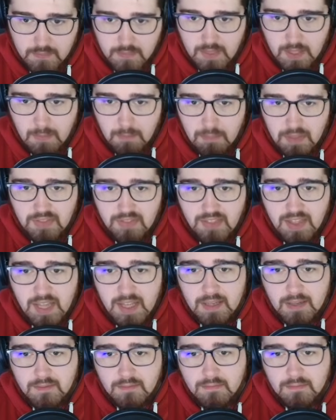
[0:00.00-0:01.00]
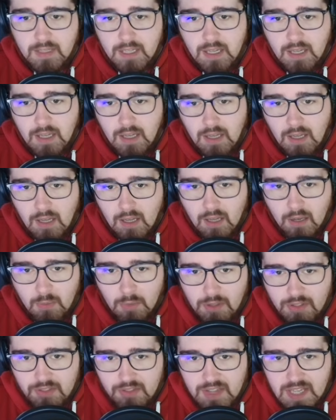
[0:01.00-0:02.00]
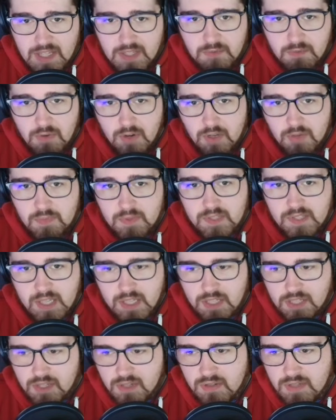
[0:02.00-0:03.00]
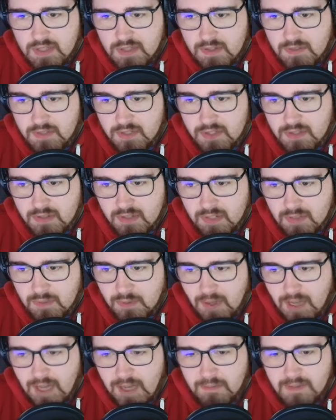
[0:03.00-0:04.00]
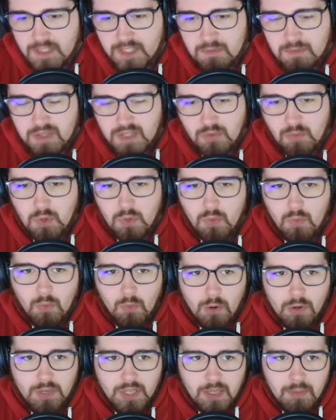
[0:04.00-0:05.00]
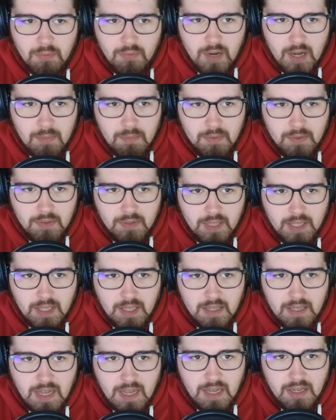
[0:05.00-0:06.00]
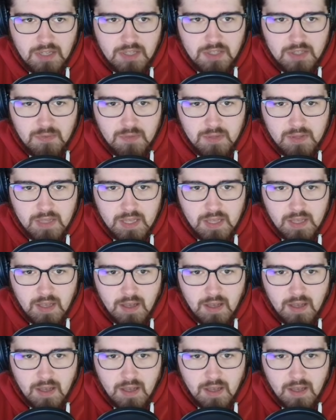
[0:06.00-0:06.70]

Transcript: but then with these ropes, like, sure, these are destructible objects, but they weren't working properly. And actually what they